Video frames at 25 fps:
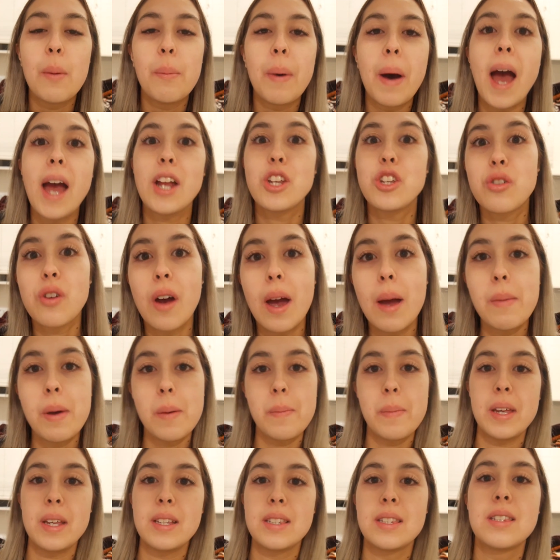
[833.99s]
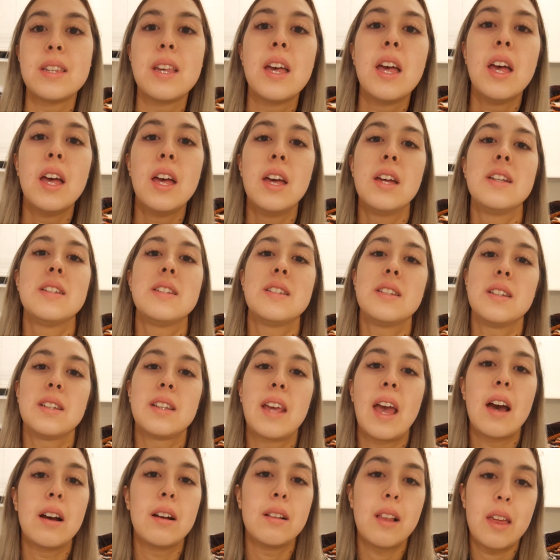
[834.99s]
but I try my best to
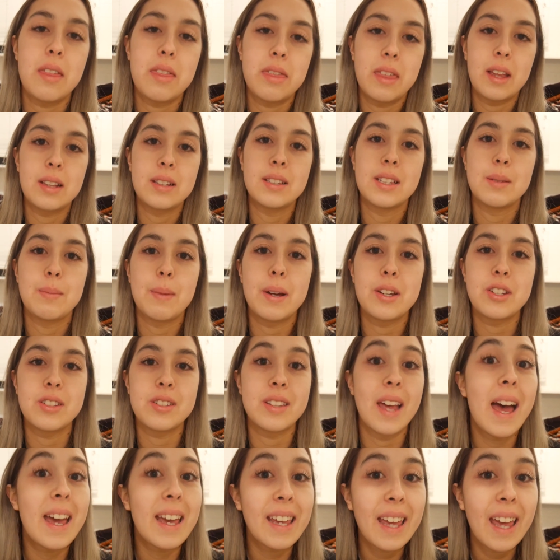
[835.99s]
calculate things as much as I